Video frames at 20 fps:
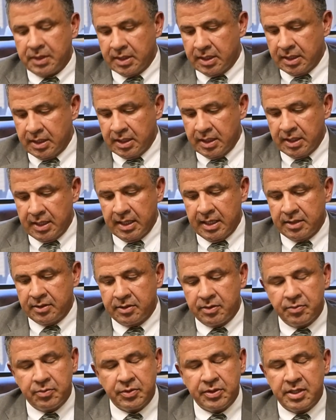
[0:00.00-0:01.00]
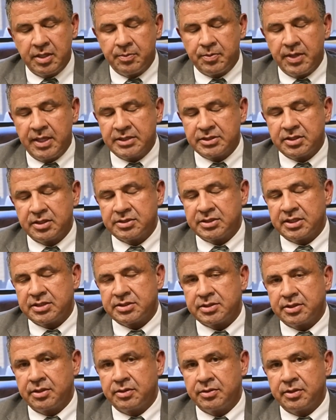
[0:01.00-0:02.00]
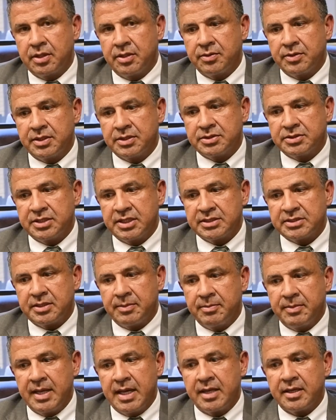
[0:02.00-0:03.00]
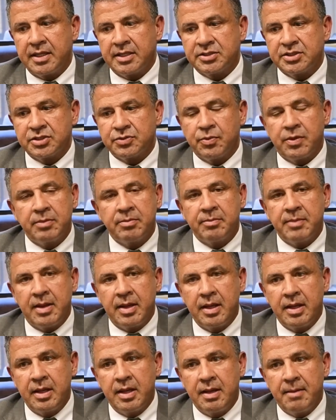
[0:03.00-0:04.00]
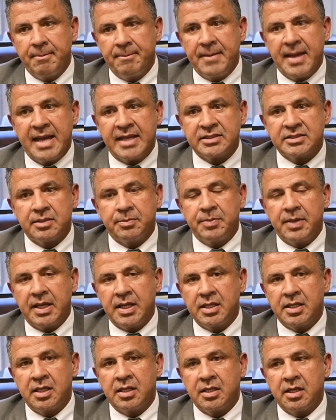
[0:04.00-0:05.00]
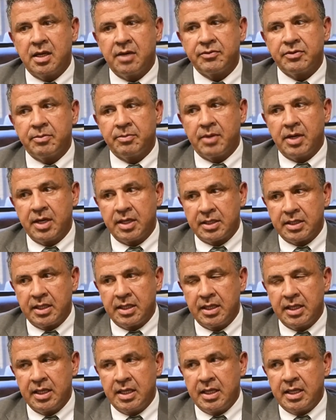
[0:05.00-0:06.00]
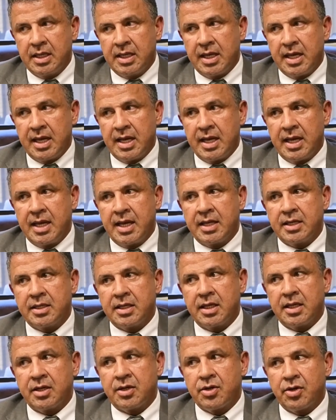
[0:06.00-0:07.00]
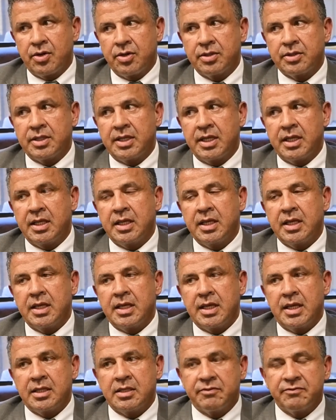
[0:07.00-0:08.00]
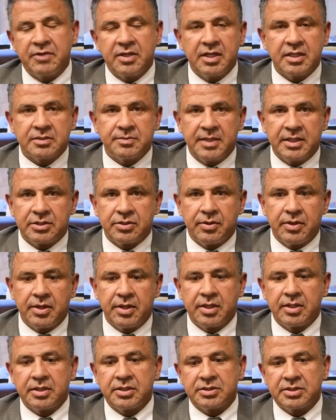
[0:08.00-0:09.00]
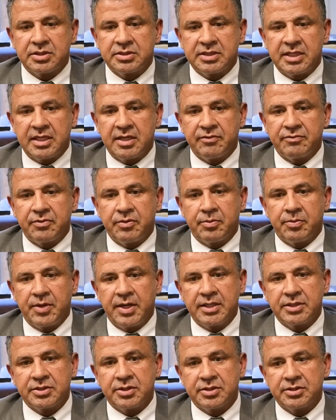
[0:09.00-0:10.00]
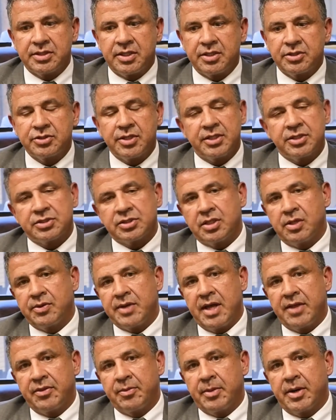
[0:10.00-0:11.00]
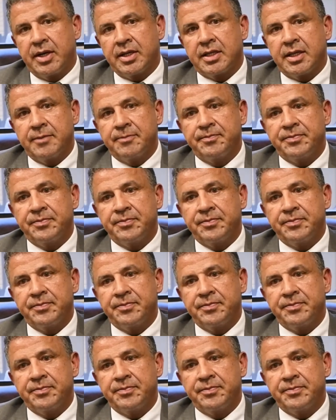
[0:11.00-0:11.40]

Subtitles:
And the appraisal, just so you know, is just it's just one man's opinion of the market. And currently in the Phoenix metro area, there's a set of appraisers that are trying to slow down the market.